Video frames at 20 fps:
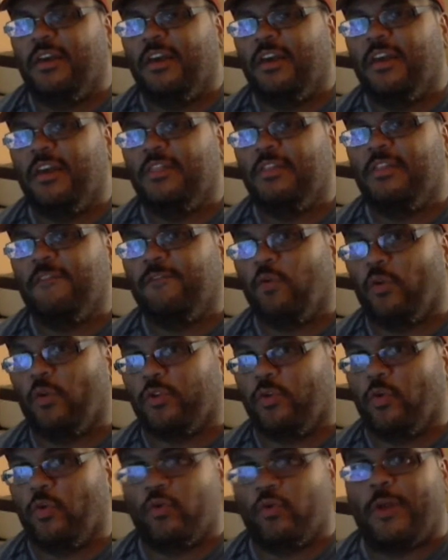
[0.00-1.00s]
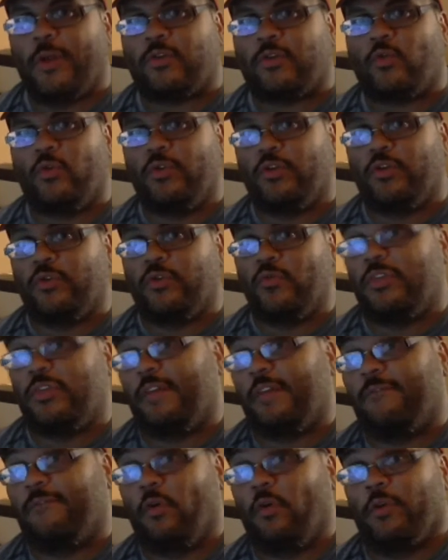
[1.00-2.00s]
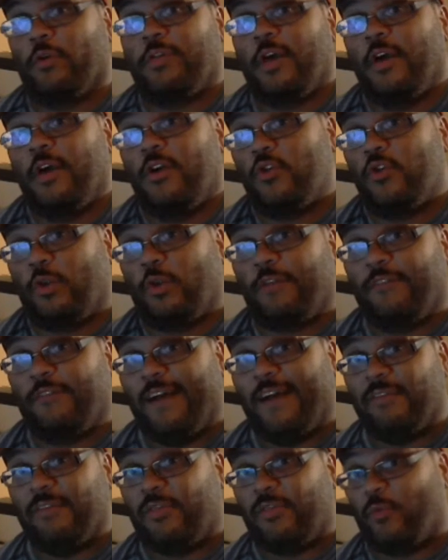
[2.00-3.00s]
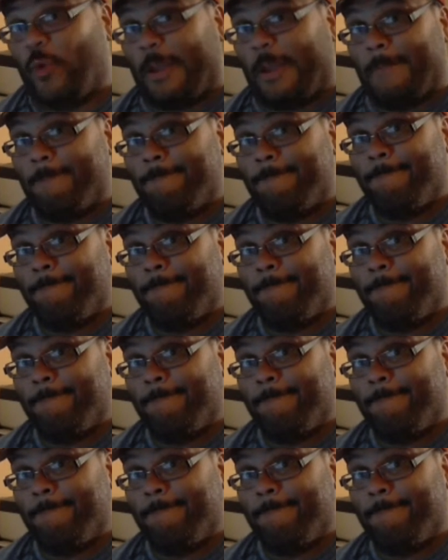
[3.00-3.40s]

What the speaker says: in the fourth quarter, outscoring the Sooners in that fourth, 25-3.